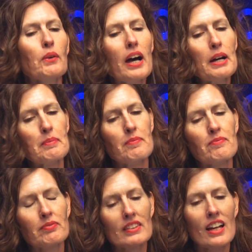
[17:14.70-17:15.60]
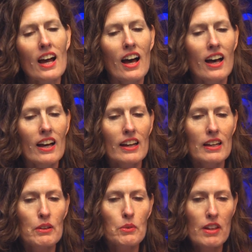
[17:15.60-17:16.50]
So
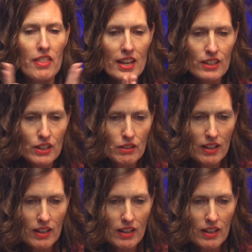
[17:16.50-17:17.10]
I want to thank